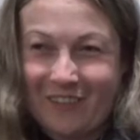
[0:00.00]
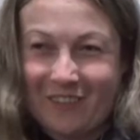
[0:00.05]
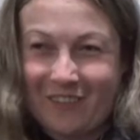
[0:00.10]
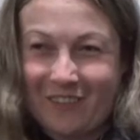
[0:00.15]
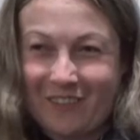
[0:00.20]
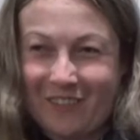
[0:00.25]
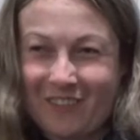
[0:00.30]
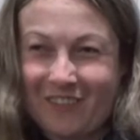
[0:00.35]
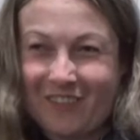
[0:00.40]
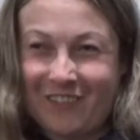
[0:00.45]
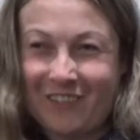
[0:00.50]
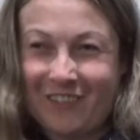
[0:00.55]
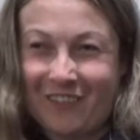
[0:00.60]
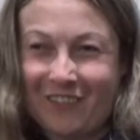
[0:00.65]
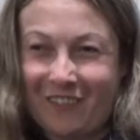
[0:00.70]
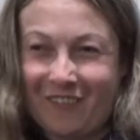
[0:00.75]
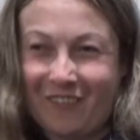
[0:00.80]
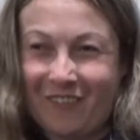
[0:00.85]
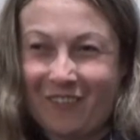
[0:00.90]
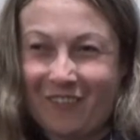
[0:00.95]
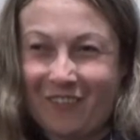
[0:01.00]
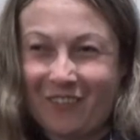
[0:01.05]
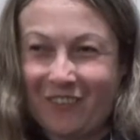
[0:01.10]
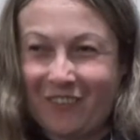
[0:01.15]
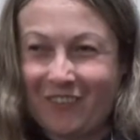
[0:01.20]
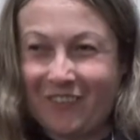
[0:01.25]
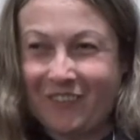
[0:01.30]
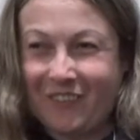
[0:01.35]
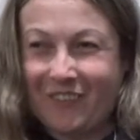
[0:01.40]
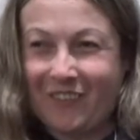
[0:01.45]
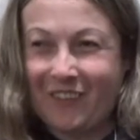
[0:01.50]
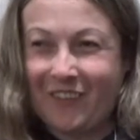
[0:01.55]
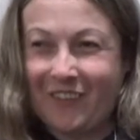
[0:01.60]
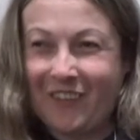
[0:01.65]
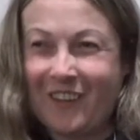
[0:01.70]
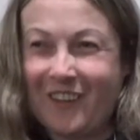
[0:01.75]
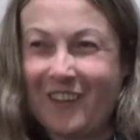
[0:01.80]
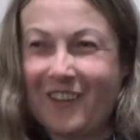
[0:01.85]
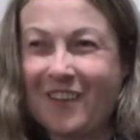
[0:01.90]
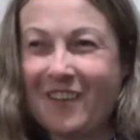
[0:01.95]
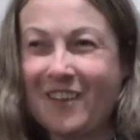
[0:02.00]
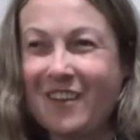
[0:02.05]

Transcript: when they moved to Australia.